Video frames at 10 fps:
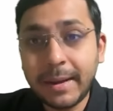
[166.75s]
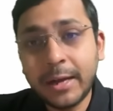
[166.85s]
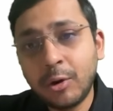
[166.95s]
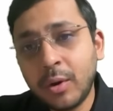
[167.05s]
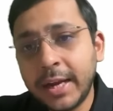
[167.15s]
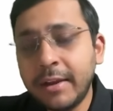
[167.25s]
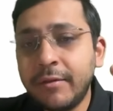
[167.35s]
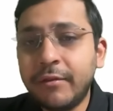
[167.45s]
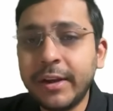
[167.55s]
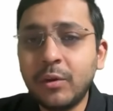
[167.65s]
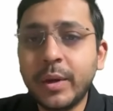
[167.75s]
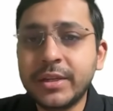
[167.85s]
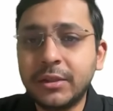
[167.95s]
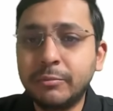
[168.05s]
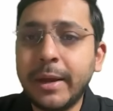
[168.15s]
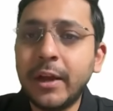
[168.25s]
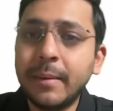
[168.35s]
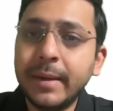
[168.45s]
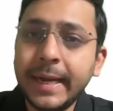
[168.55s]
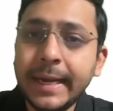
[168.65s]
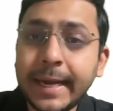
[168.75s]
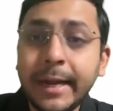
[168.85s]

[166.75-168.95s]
Micro again 15 questions, biochem again